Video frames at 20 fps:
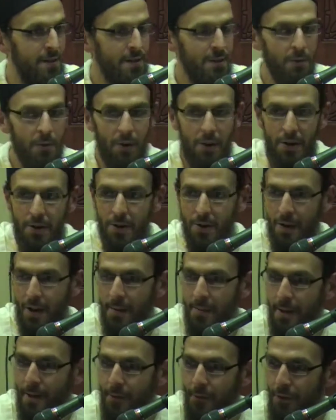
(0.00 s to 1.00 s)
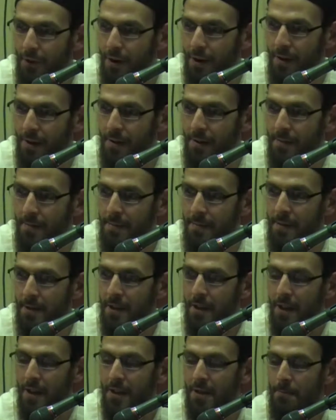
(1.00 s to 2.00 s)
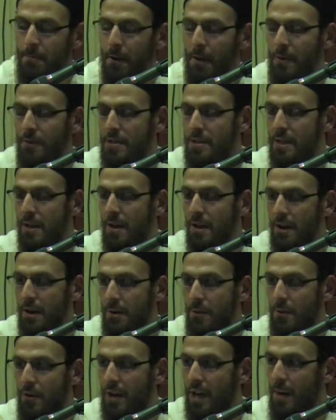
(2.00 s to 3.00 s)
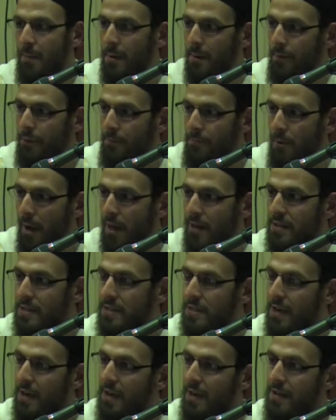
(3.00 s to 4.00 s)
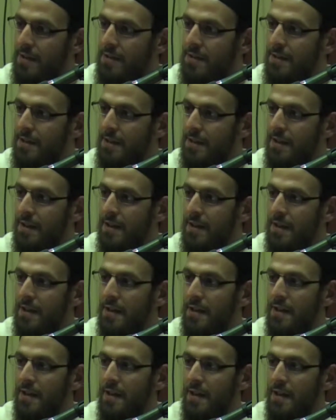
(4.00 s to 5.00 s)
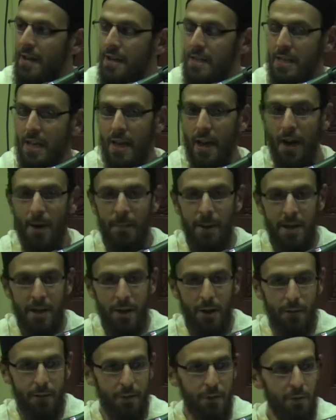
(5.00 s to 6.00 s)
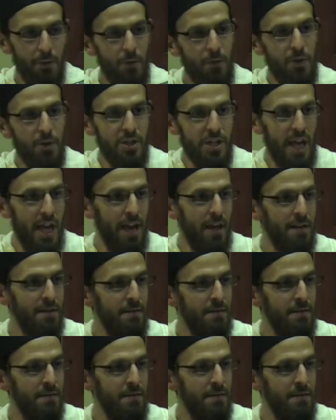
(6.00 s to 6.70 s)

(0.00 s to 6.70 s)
Where are you coming from? And the brothers say, oh, we're coming from Palestine. He's saying, how many of you? We're 10.